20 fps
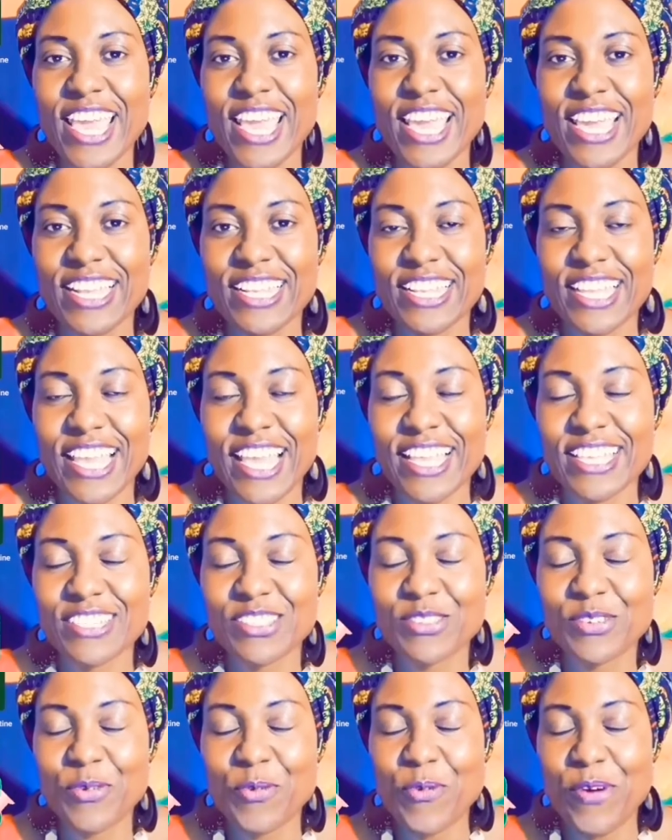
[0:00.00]
In
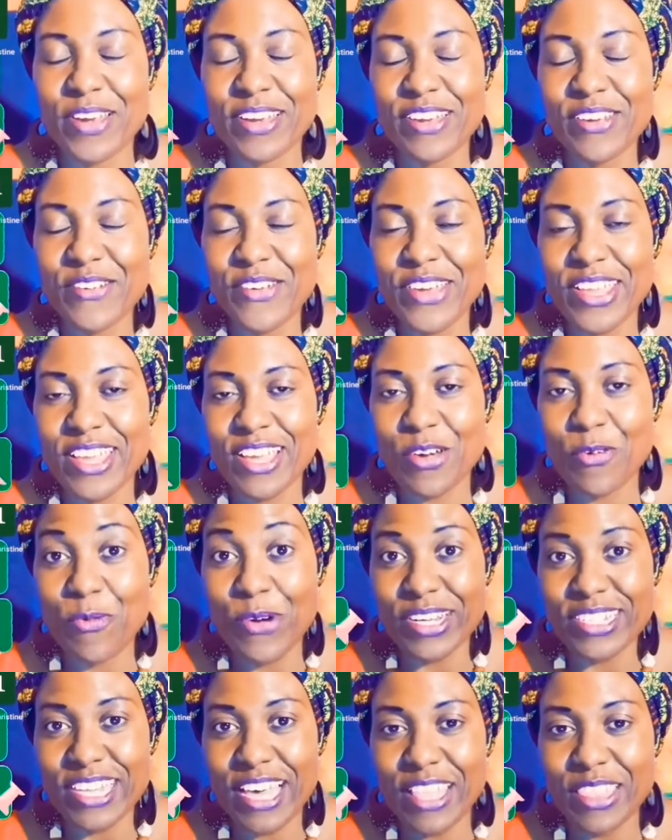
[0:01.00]
case you're wondering,
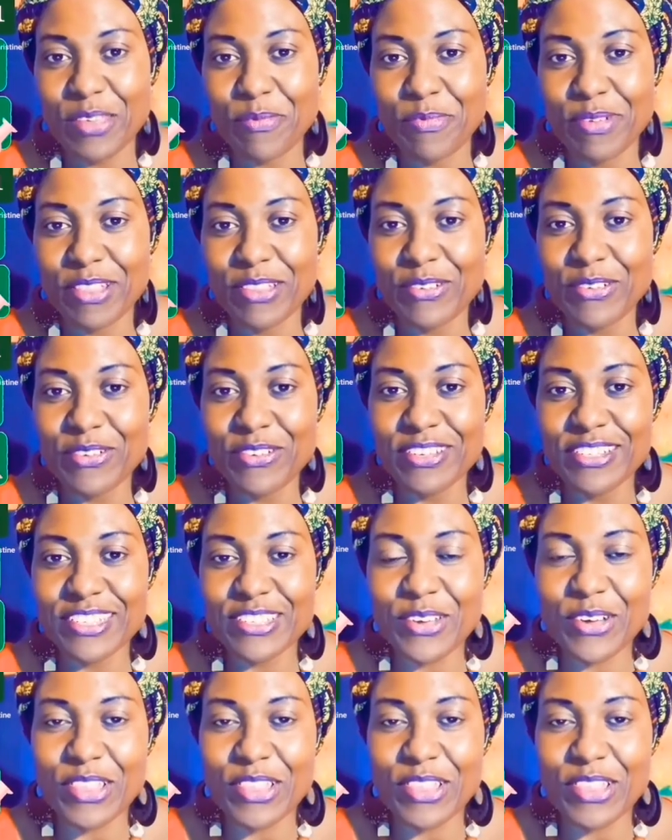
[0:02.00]
what are the balloons